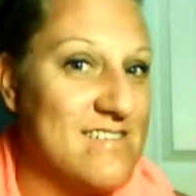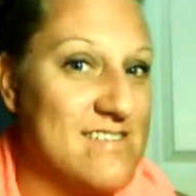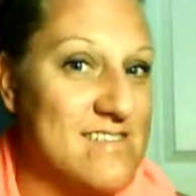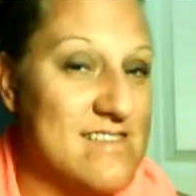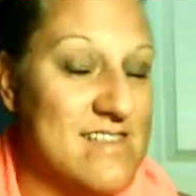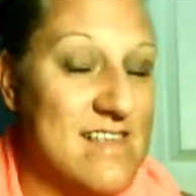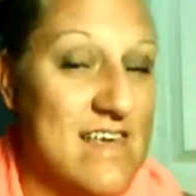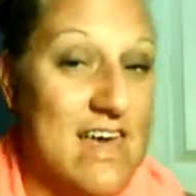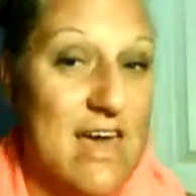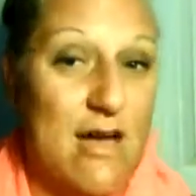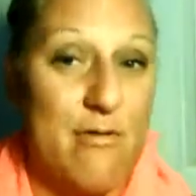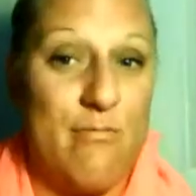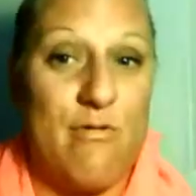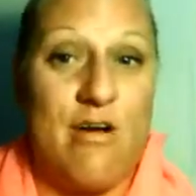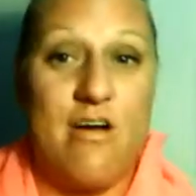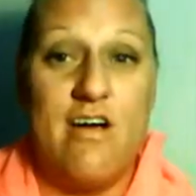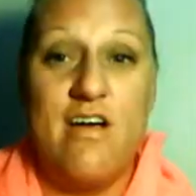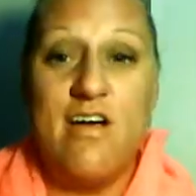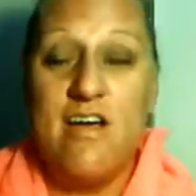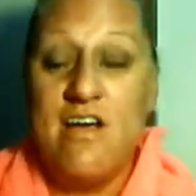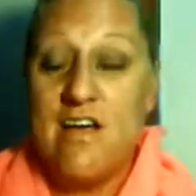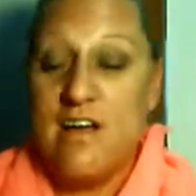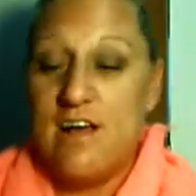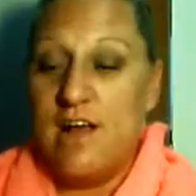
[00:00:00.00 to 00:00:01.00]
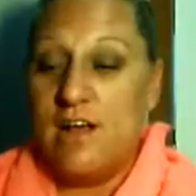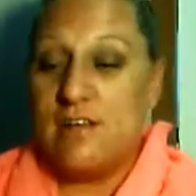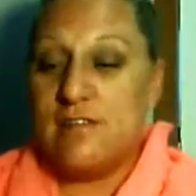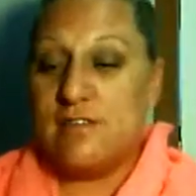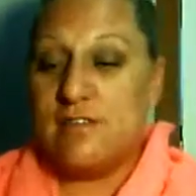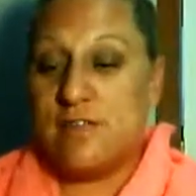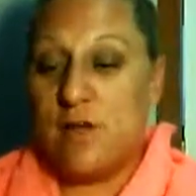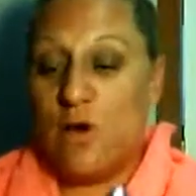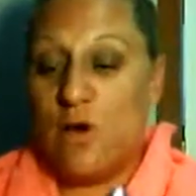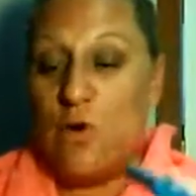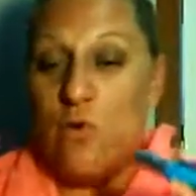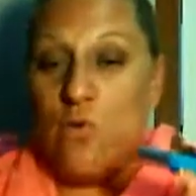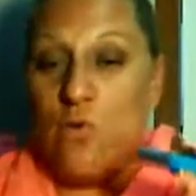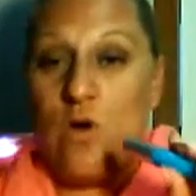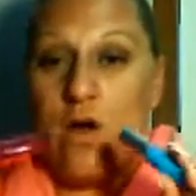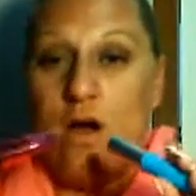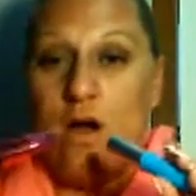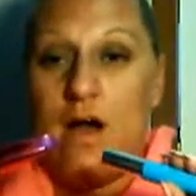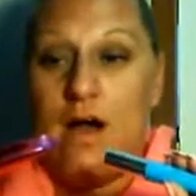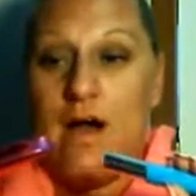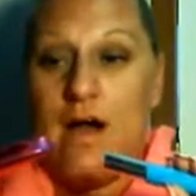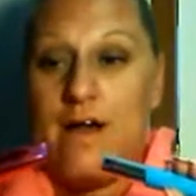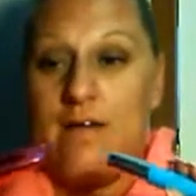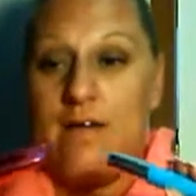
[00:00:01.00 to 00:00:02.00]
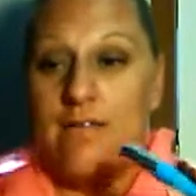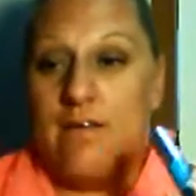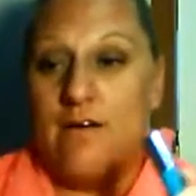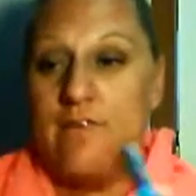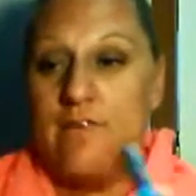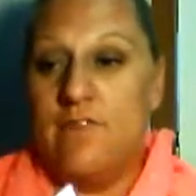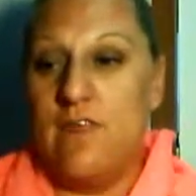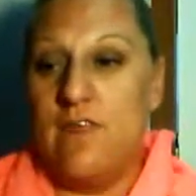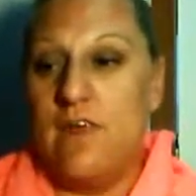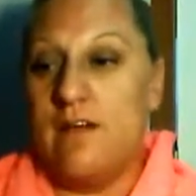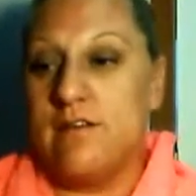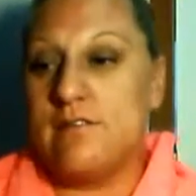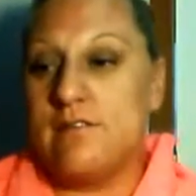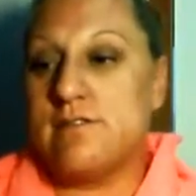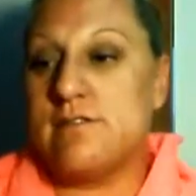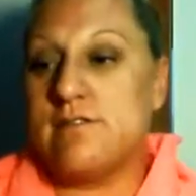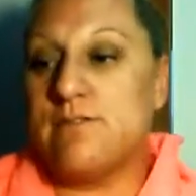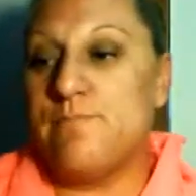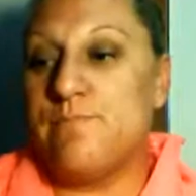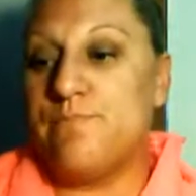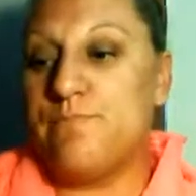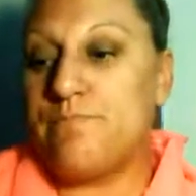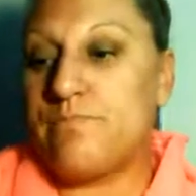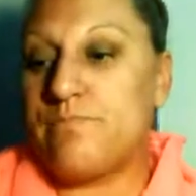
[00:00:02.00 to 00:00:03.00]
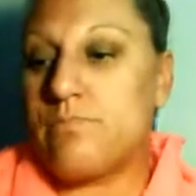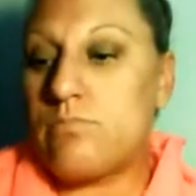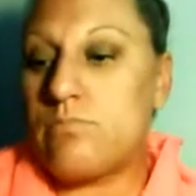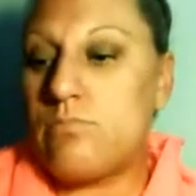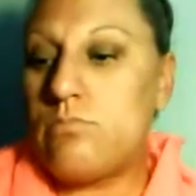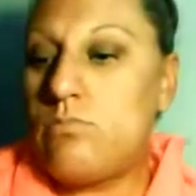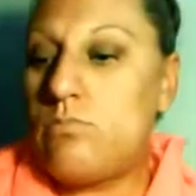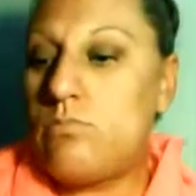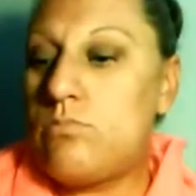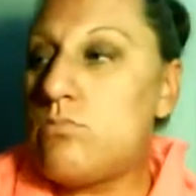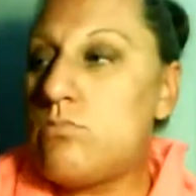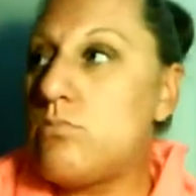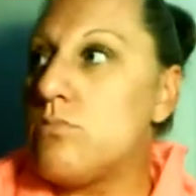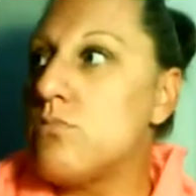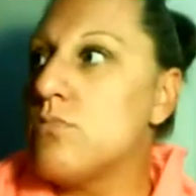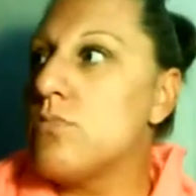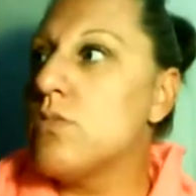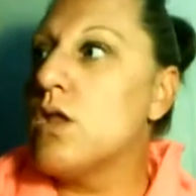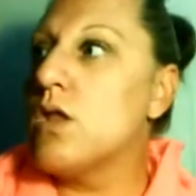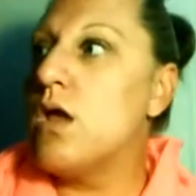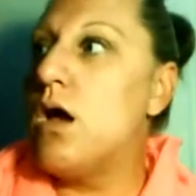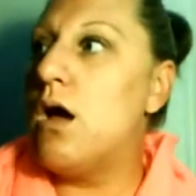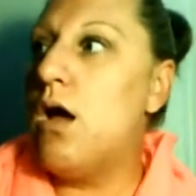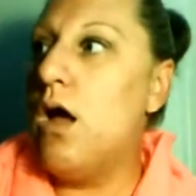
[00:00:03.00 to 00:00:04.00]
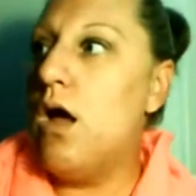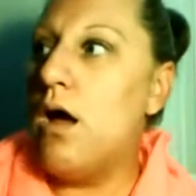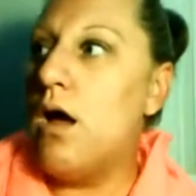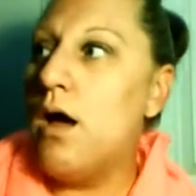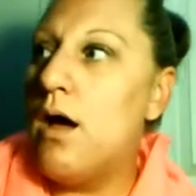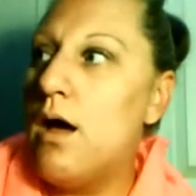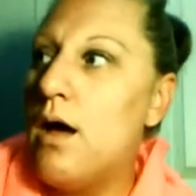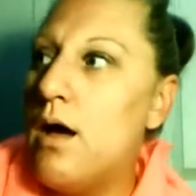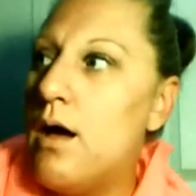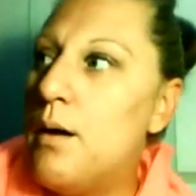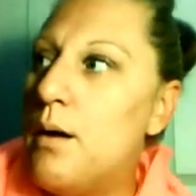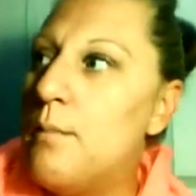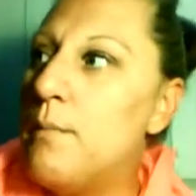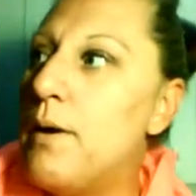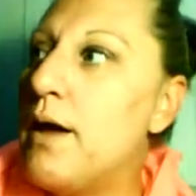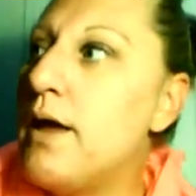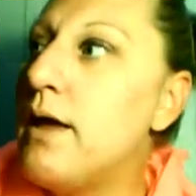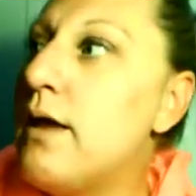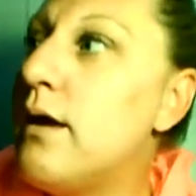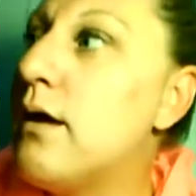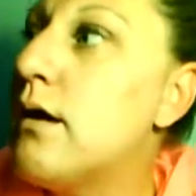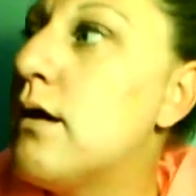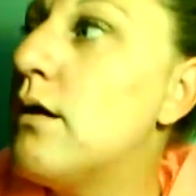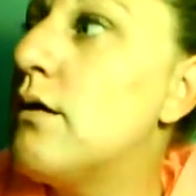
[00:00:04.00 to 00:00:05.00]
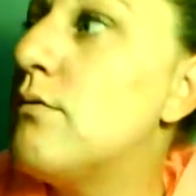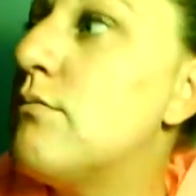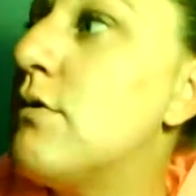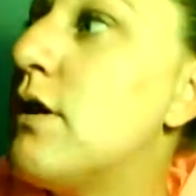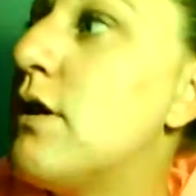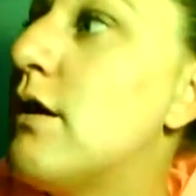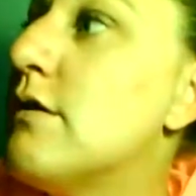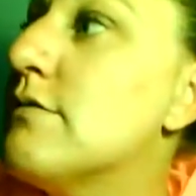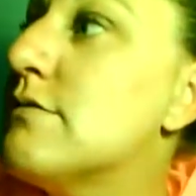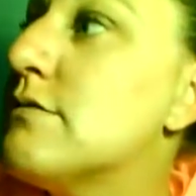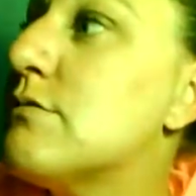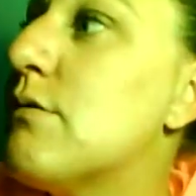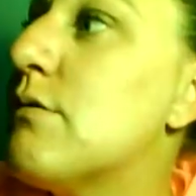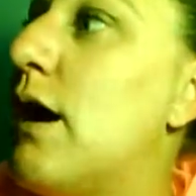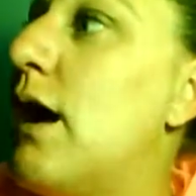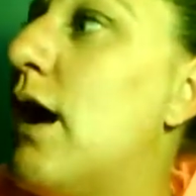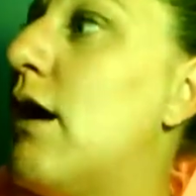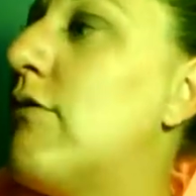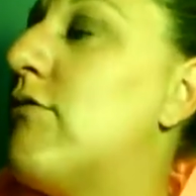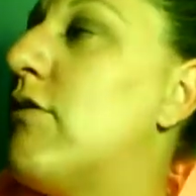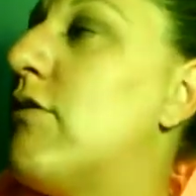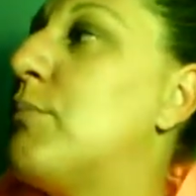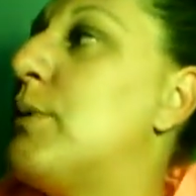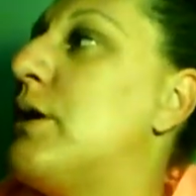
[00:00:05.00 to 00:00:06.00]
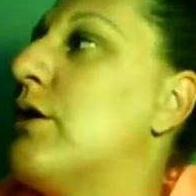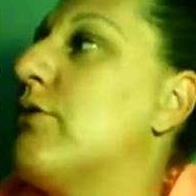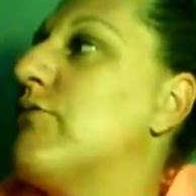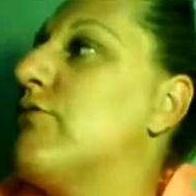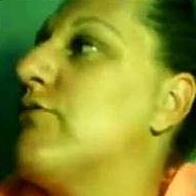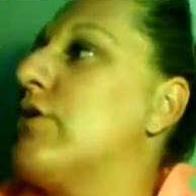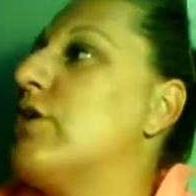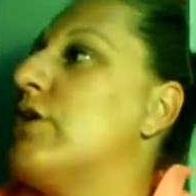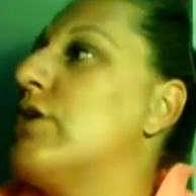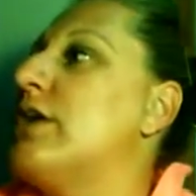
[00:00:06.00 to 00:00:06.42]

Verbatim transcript: into the camera. So I love these. Um, and what else do I have up here for